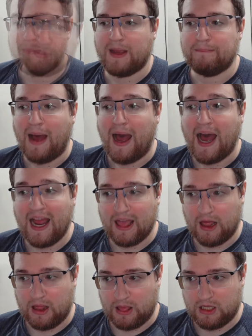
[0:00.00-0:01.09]

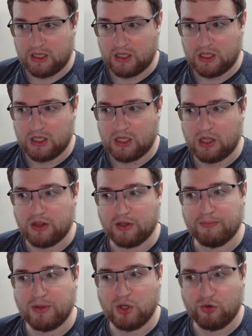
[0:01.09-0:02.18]
compiled on the
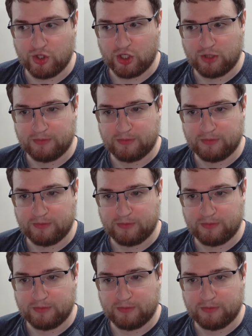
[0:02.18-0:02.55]
computer.